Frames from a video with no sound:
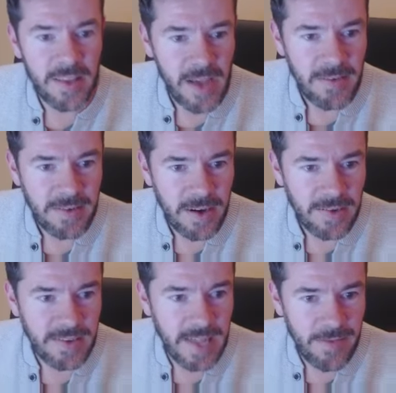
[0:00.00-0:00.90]
the Avatar
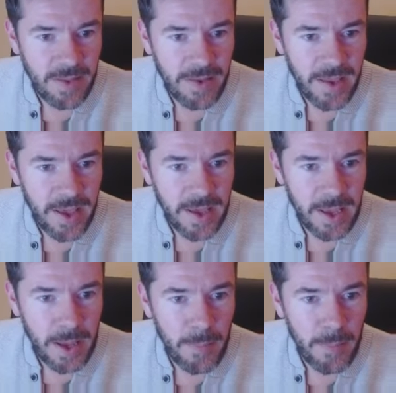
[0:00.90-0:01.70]
is saving the day,